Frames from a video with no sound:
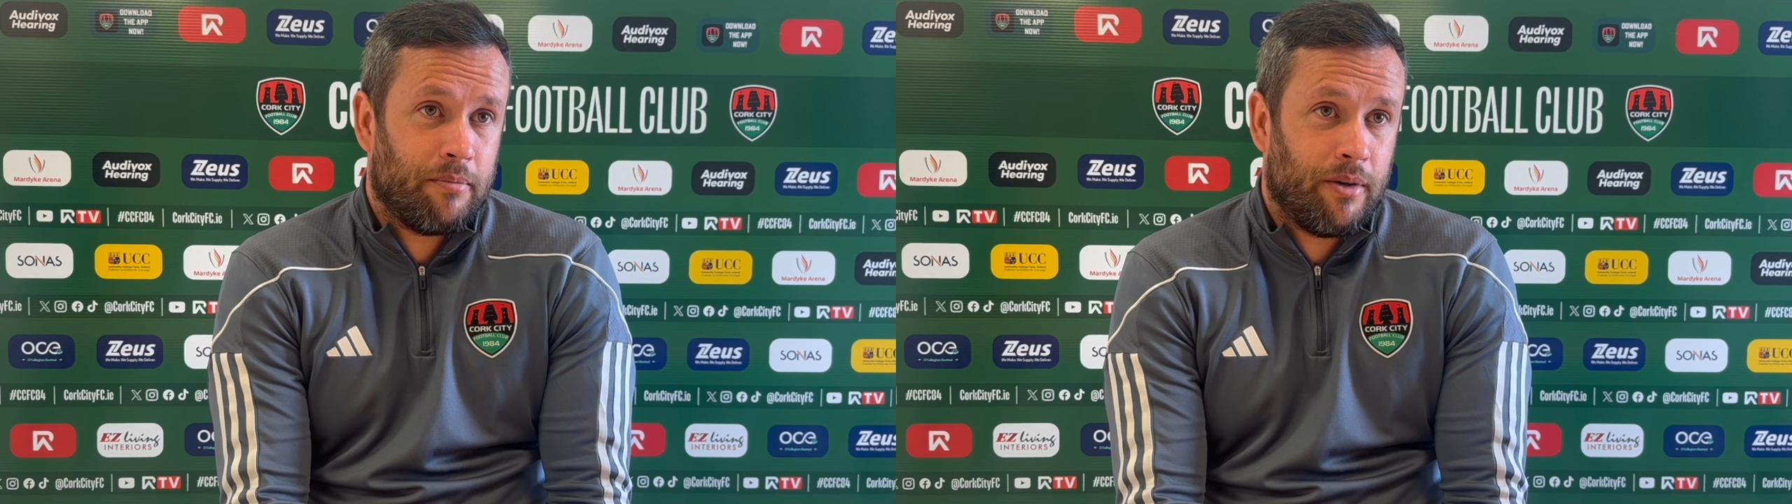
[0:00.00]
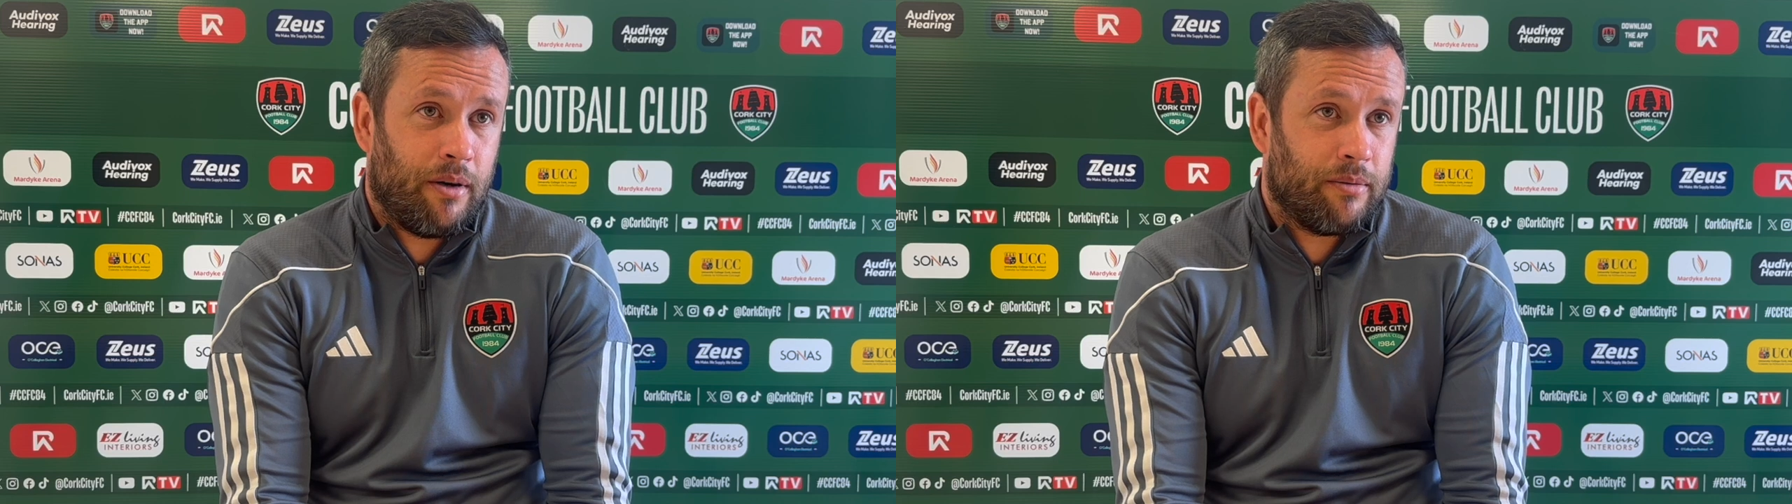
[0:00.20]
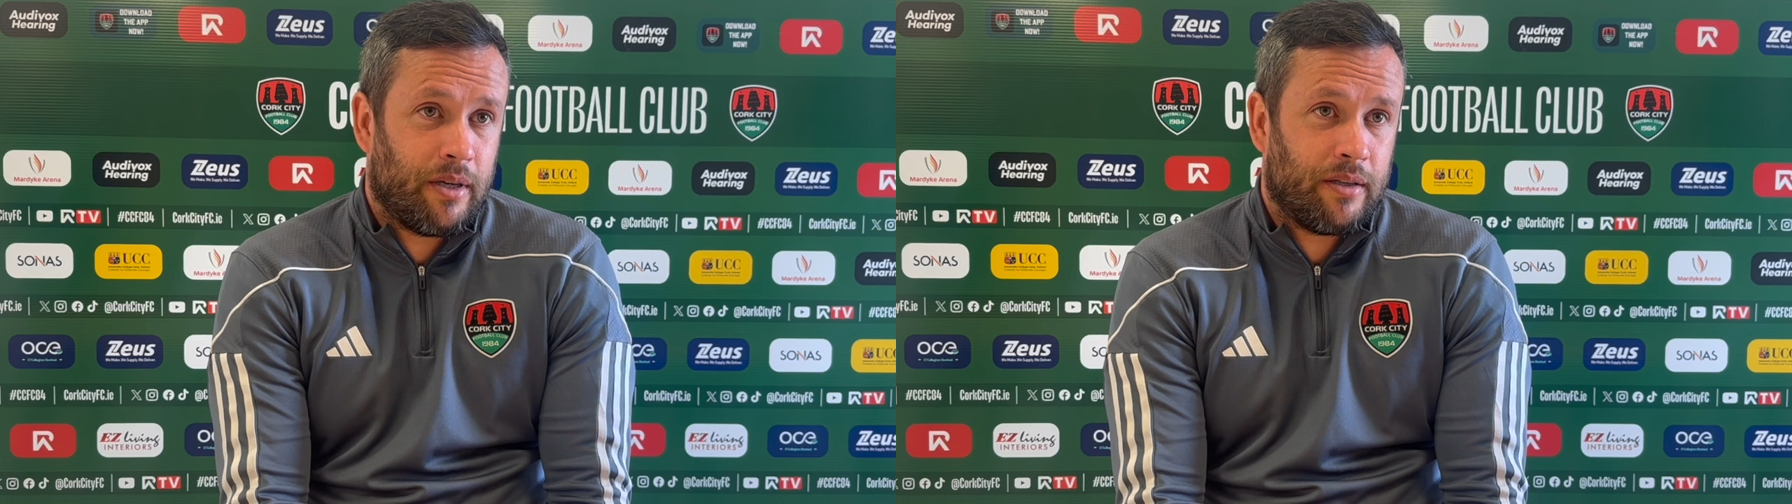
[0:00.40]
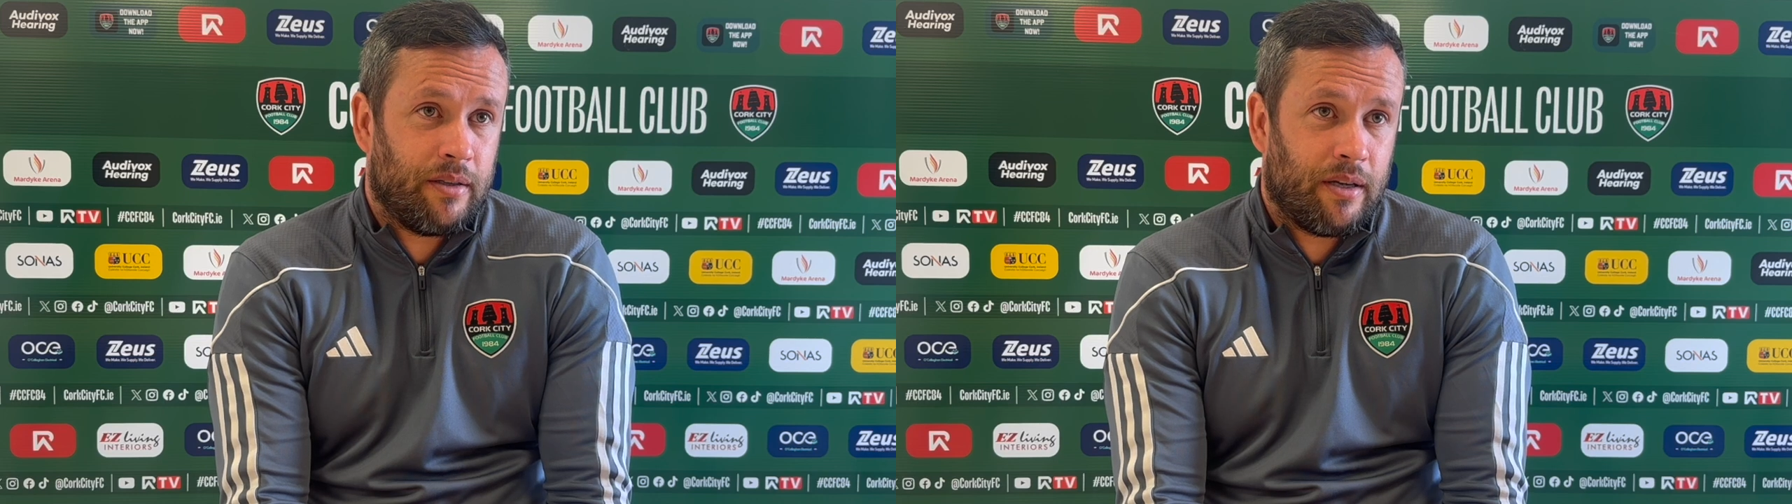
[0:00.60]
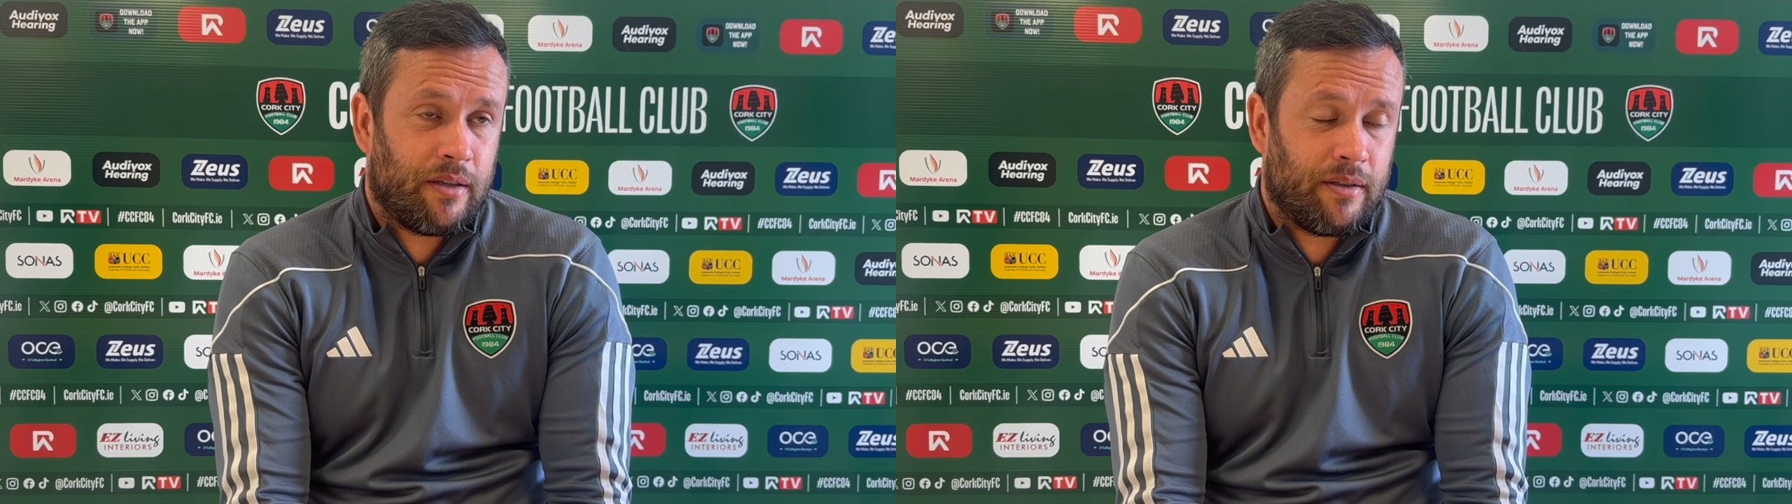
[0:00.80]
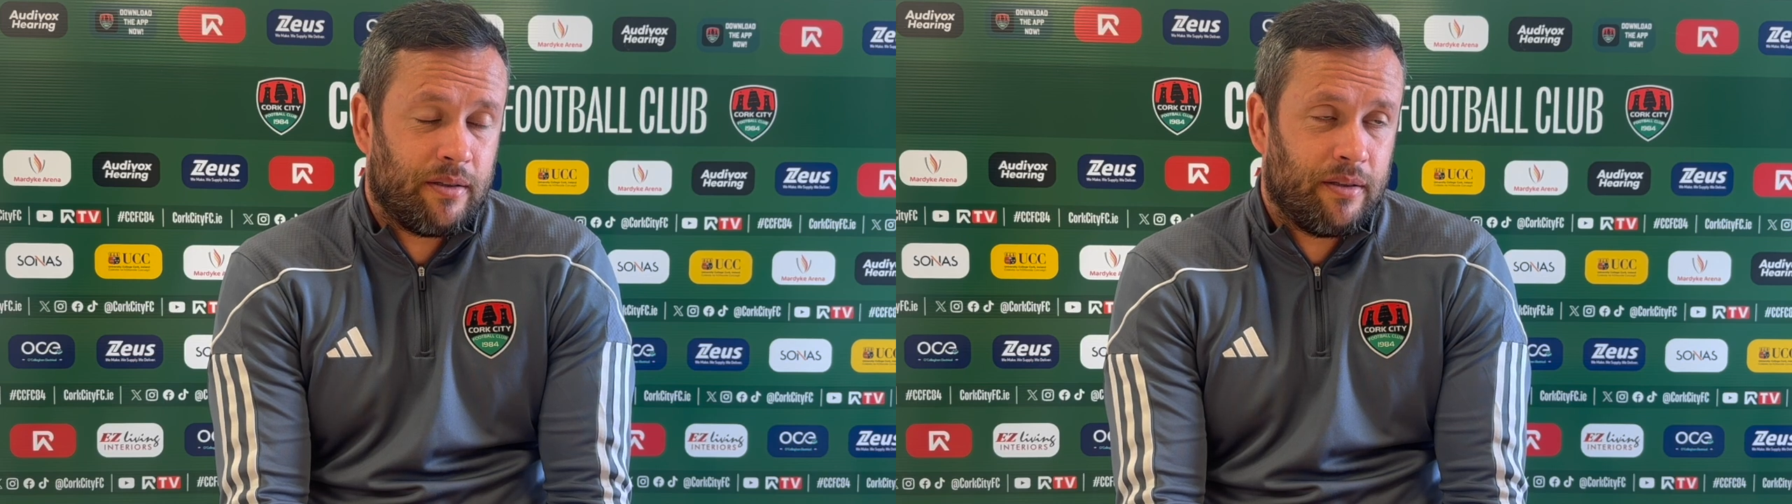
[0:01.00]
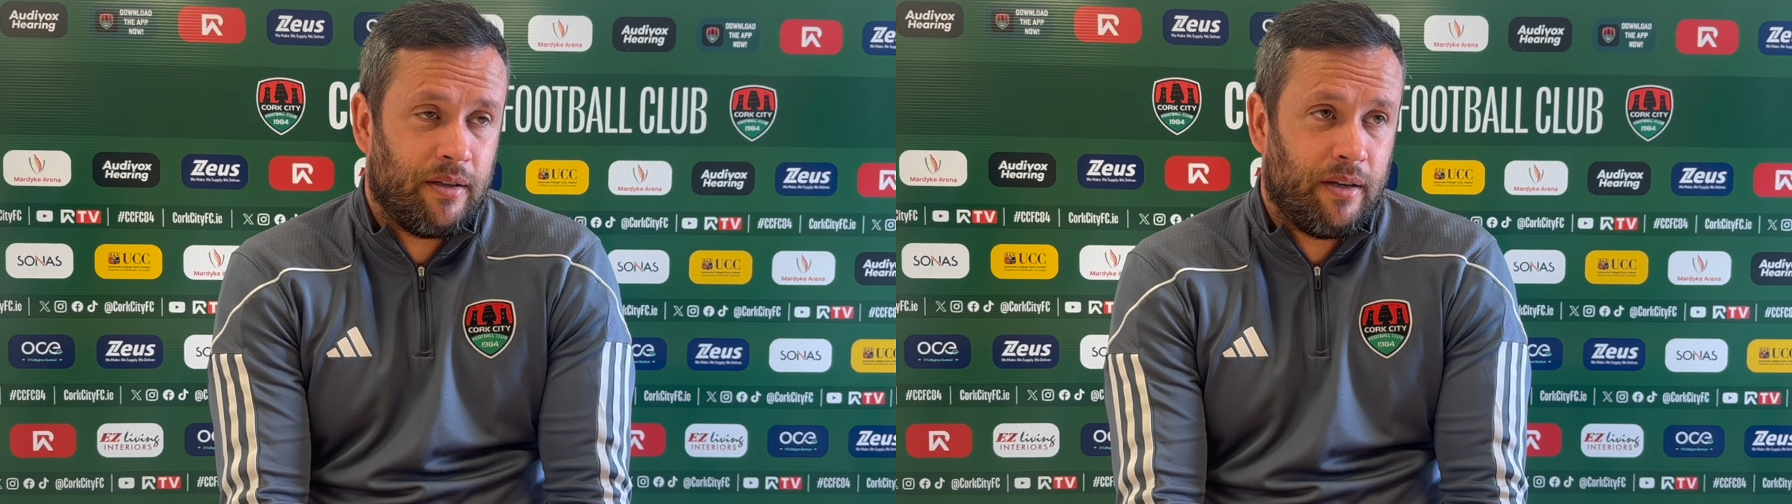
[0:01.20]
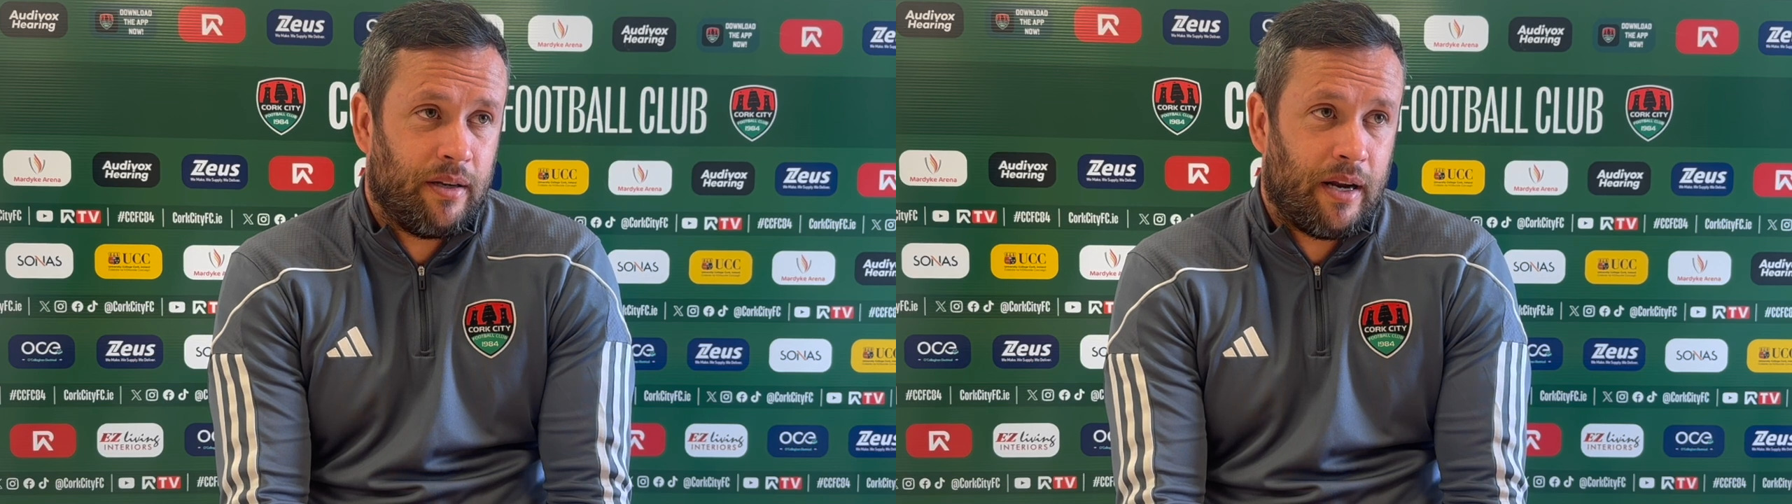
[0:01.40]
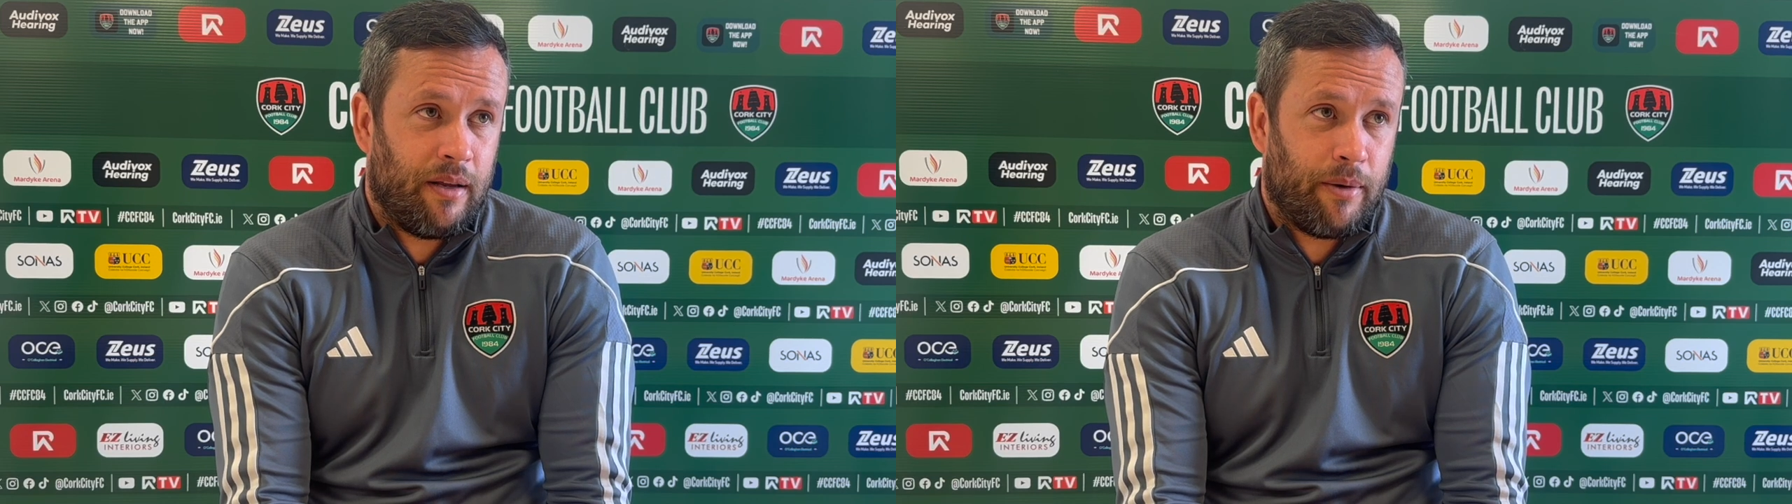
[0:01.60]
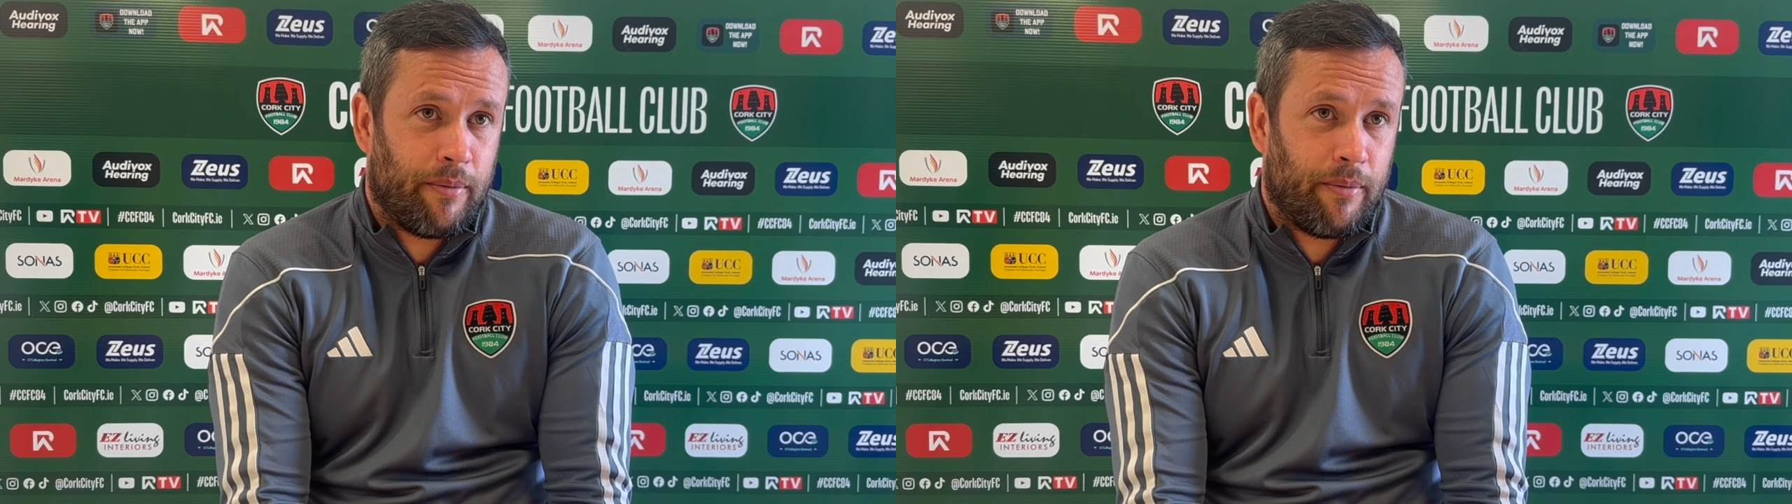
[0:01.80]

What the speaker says: no, not in any way